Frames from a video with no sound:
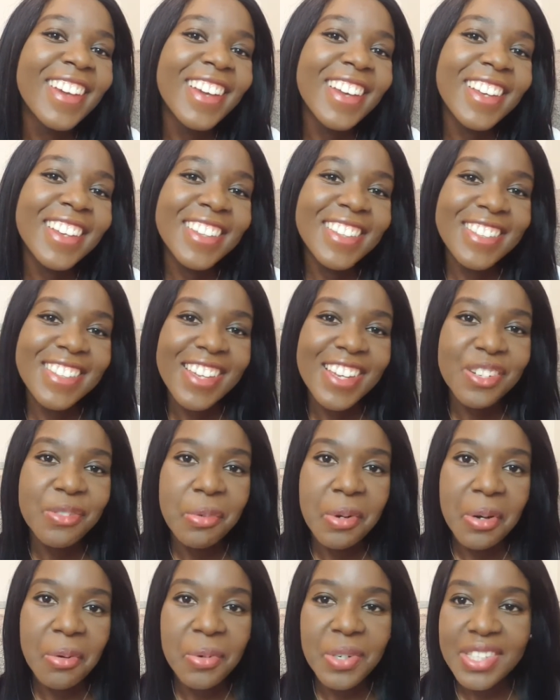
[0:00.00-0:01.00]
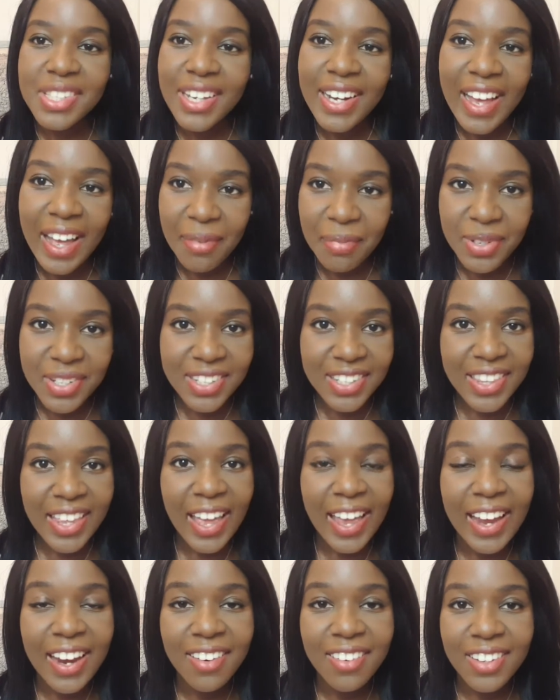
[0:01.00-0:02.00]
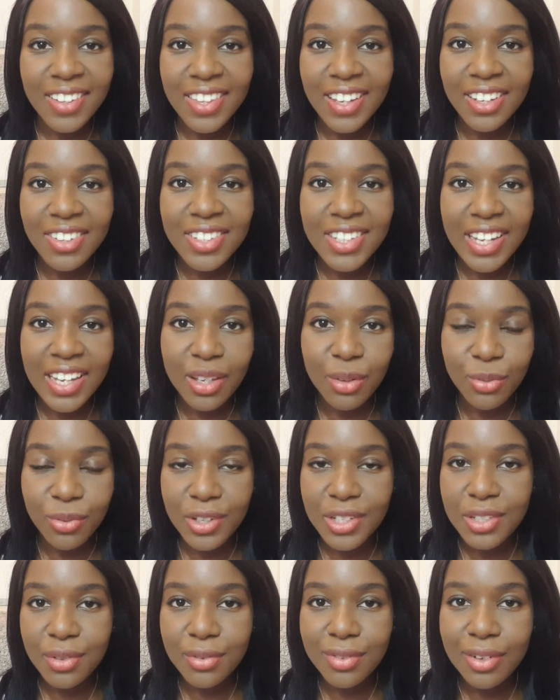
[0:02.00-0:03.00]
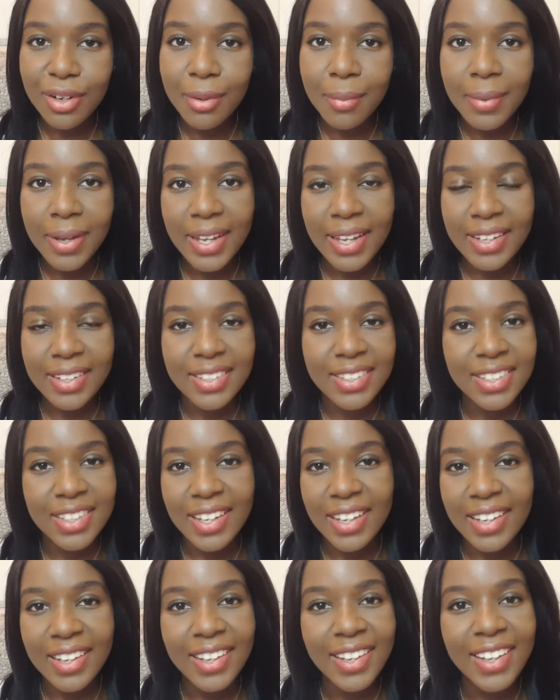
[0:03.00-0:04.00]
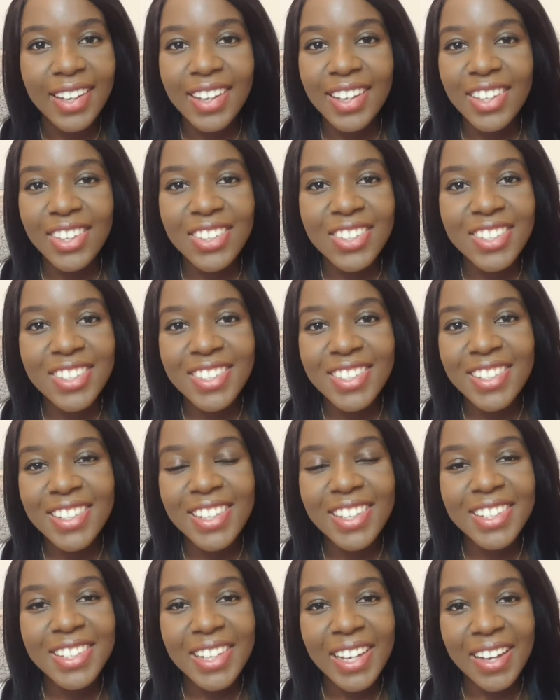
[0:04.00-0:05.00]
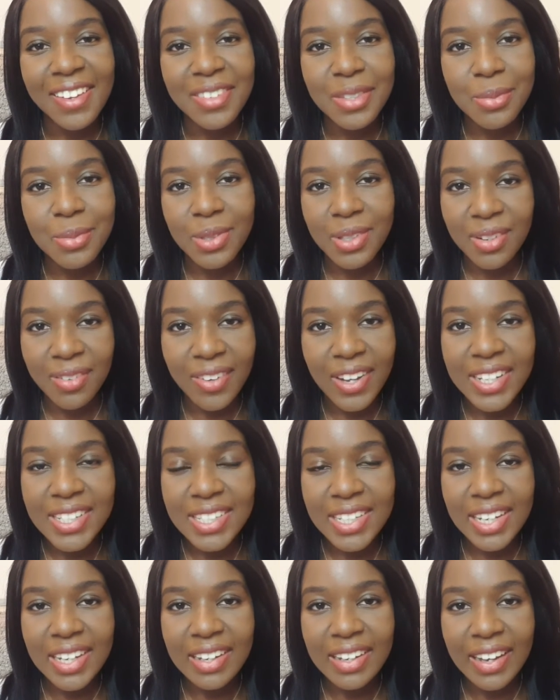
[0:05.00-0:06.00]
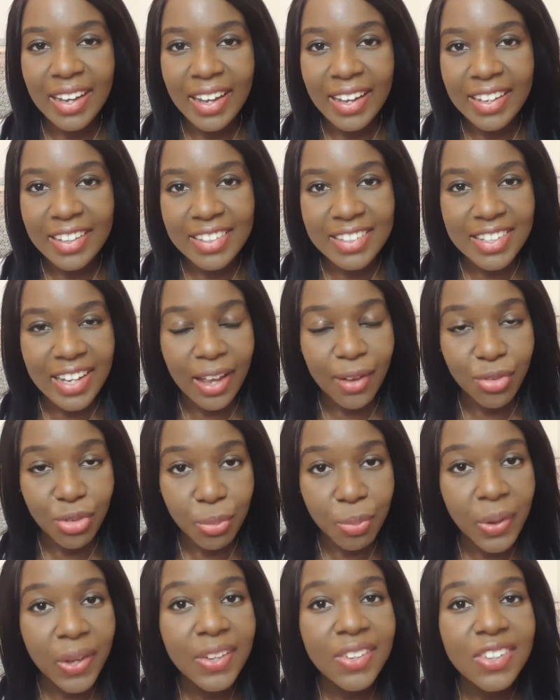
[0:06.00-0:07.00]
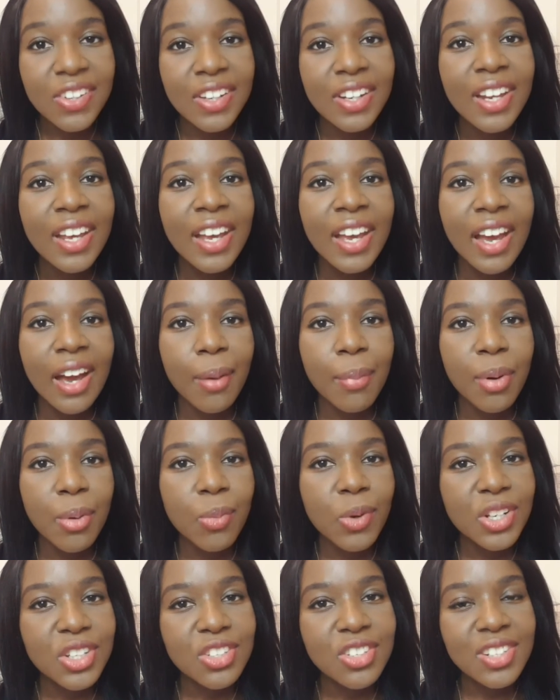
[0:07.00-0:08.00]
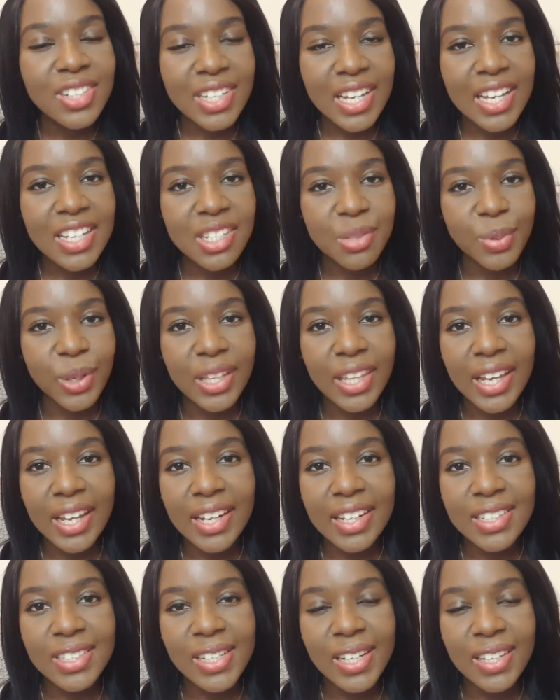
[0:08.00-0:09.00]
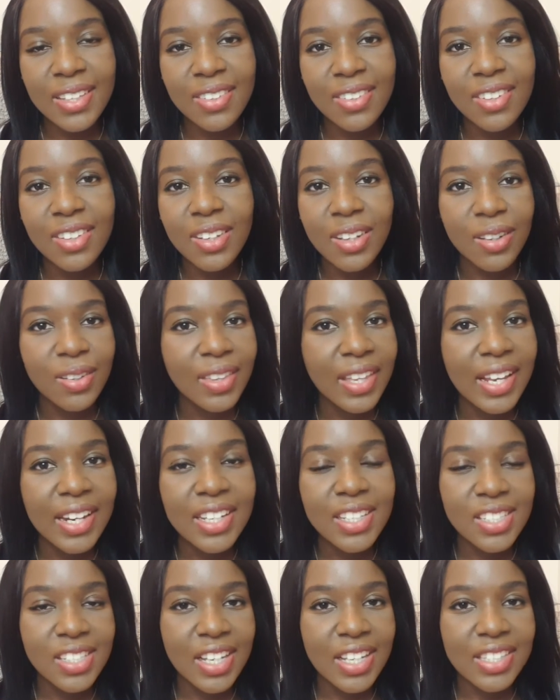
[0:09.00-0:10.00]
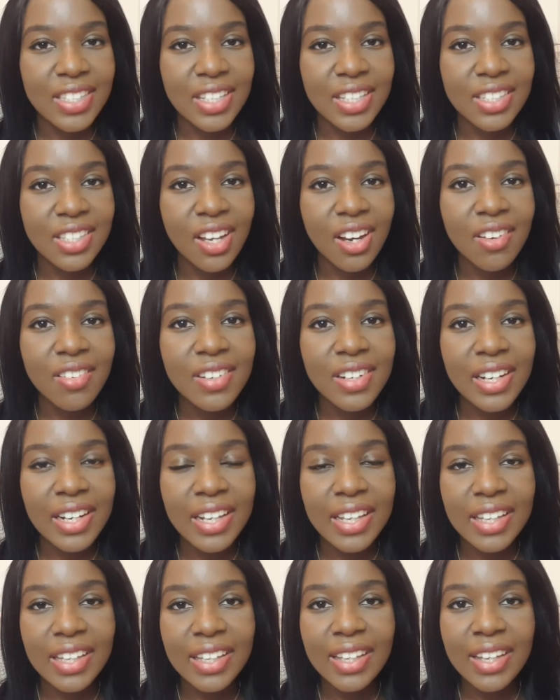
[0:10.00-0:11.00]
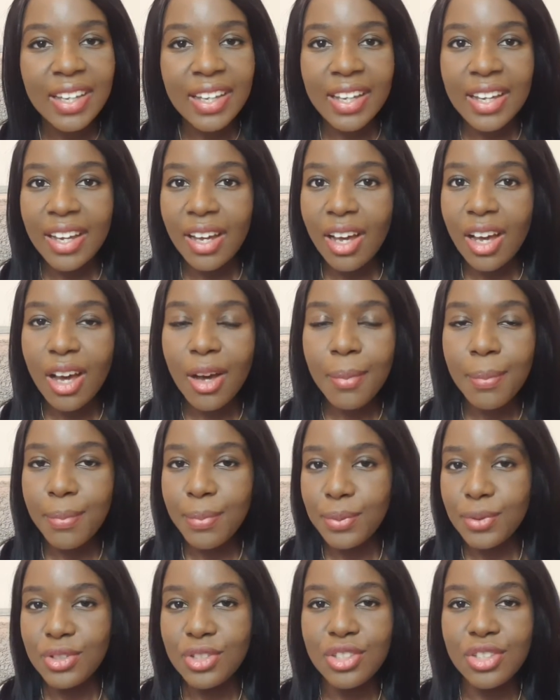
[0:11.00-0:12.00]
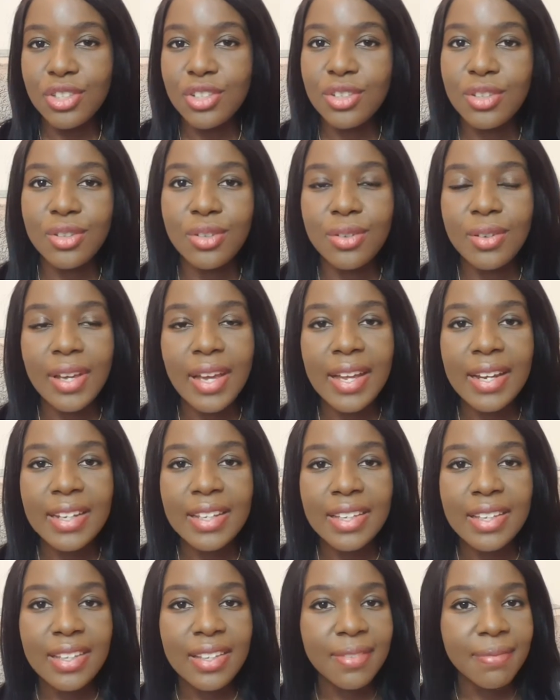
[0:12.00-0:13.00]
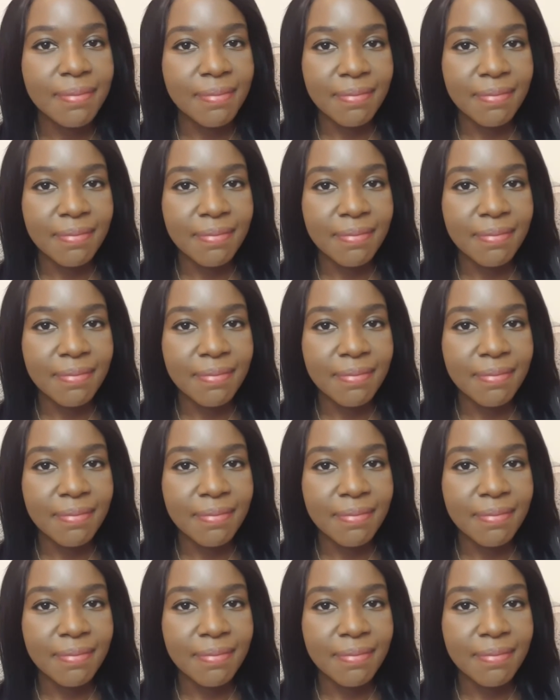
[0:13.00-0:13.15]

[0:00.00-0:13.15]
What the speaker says: he said, well, what's going to happen to that area that you're taking funding from? And yeah, you just need to have some sort of idea and have an opinion about what you change about the NHS. You know, the NHS is currently up to any...